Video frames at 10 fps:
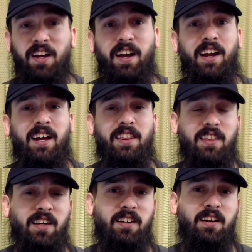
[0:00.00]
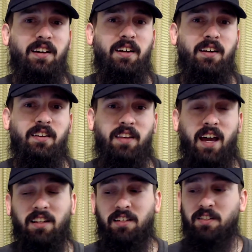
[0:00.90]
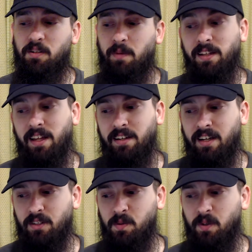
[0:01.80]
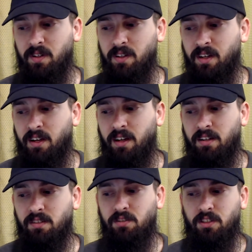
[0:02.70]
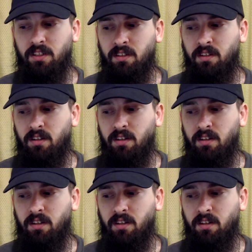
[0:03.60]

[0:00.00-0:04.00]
And I think that leads into my next one. Jitaxia?